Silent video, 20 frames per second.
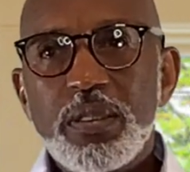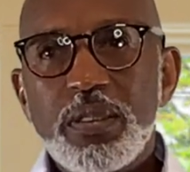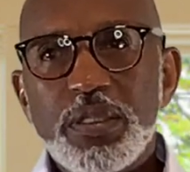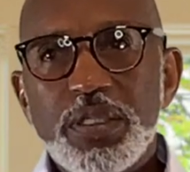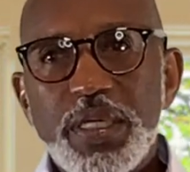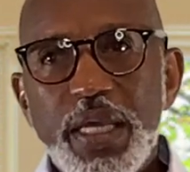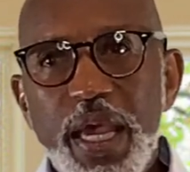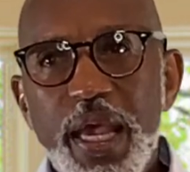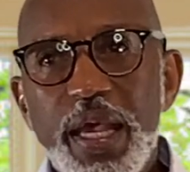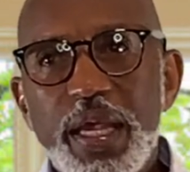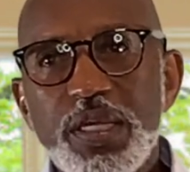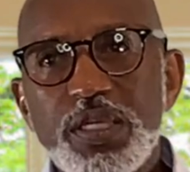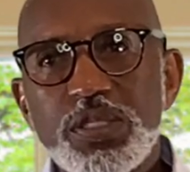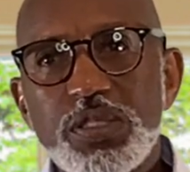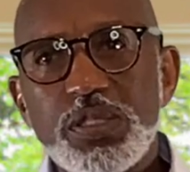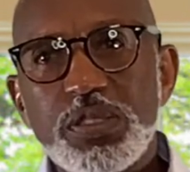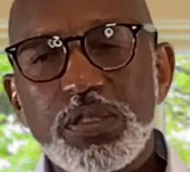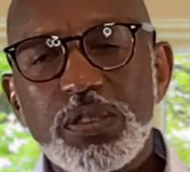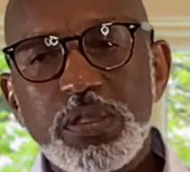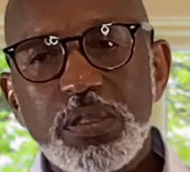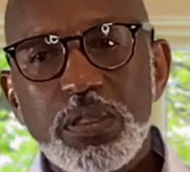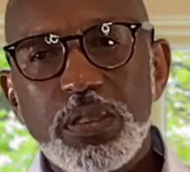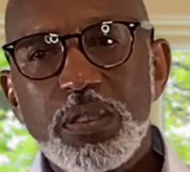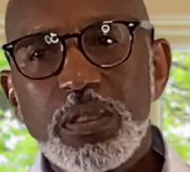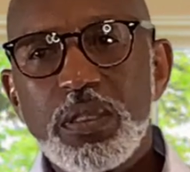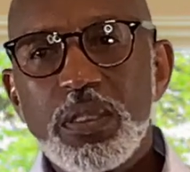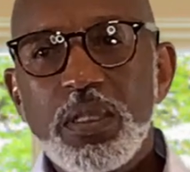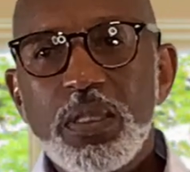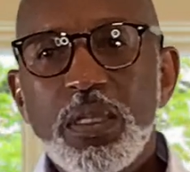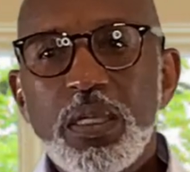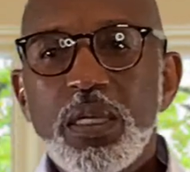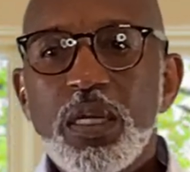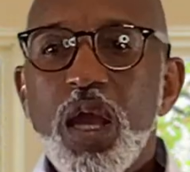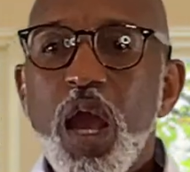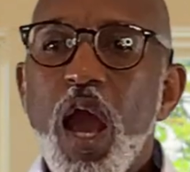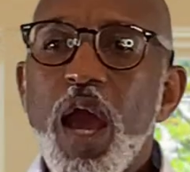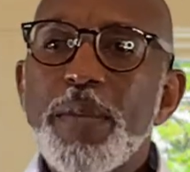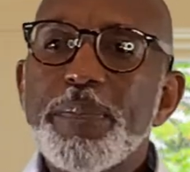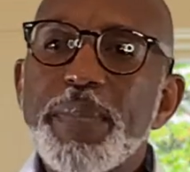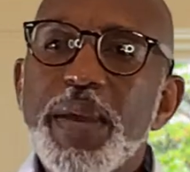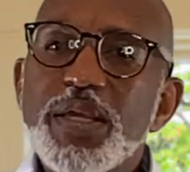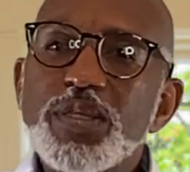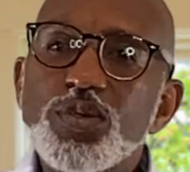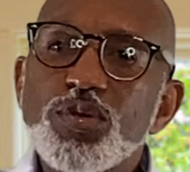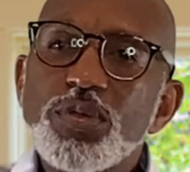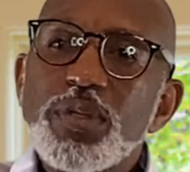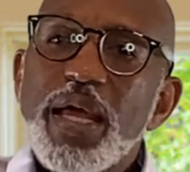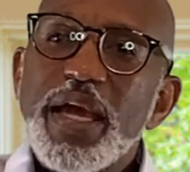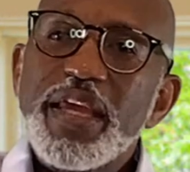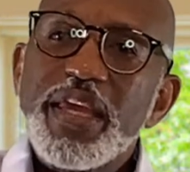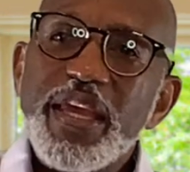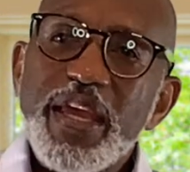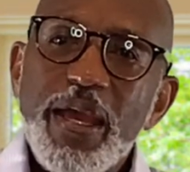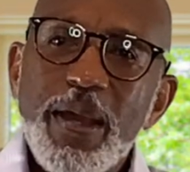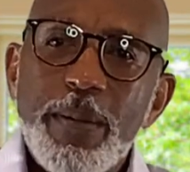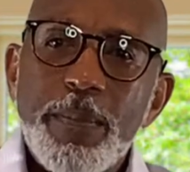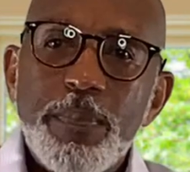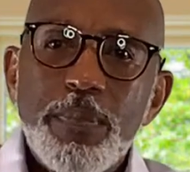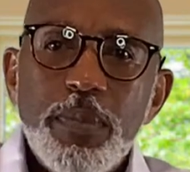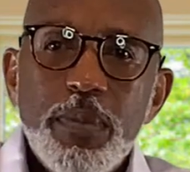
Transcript: Yes. God made you like him.